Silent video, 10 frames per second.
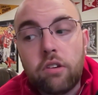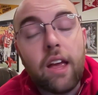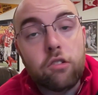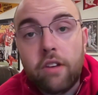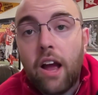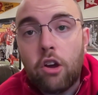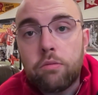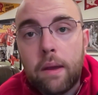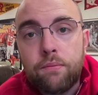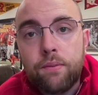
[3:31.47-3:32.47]
yeah, styles
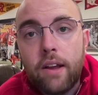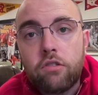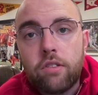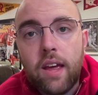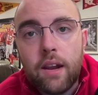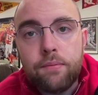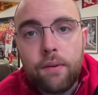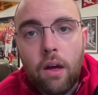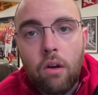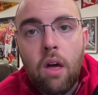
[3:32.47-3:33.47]
make fights in the
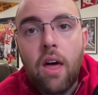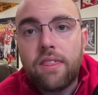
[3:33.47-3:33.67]
NFL.